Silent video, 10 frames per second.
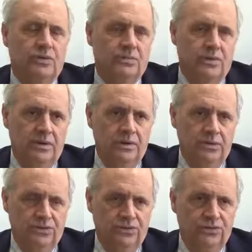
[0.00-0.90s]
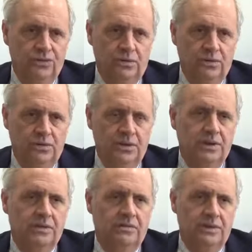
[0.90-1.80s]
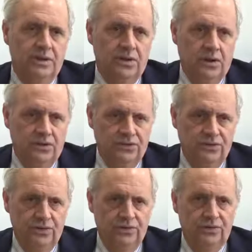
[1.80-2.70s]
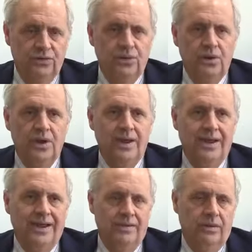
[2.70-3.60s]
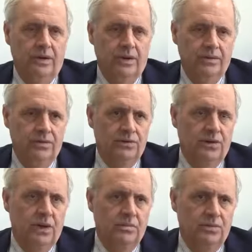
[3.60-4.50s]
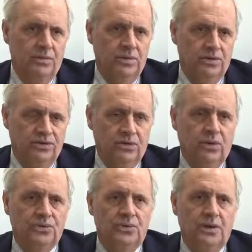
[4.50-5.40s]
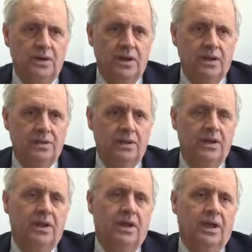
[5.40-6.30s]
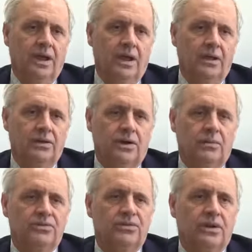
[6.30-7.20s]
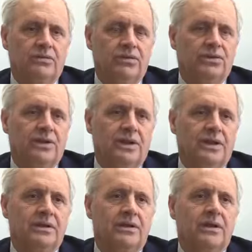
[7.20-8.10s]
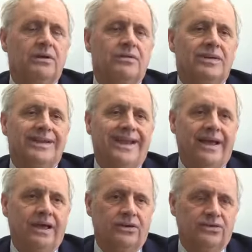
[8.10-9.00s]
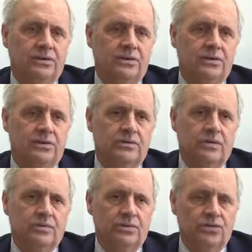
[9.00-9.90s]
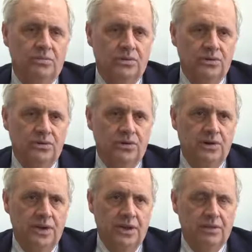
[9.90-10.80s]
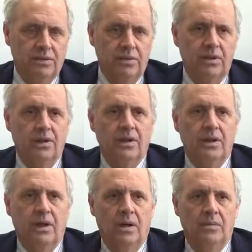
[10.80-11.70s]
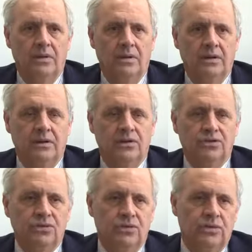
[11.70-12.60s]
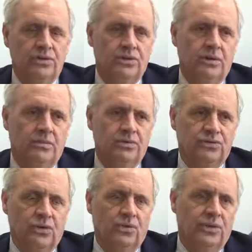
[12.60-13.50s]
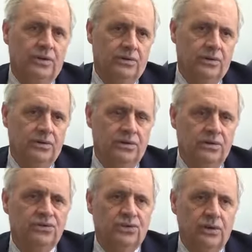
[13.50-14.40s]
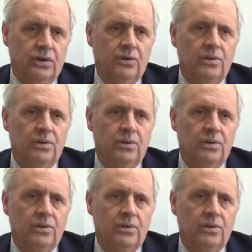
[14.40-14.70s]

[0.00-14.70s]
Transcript: of the legal issues, including the intervening causes issue and the length of the time between the assault and the death, and um, see if there's any intervening acts that could have um, contributed to the death um, in addition to the um, assault that occurred years ago.